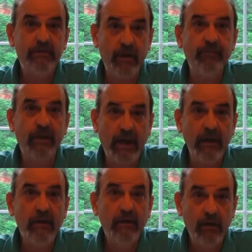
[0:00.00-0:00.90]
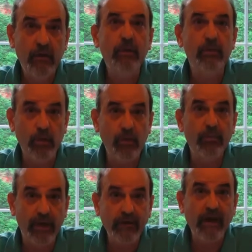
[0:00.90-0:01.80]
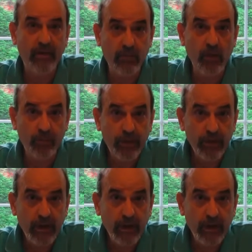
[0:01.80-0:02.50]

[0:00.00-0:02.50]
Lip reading: someday we will break that rope.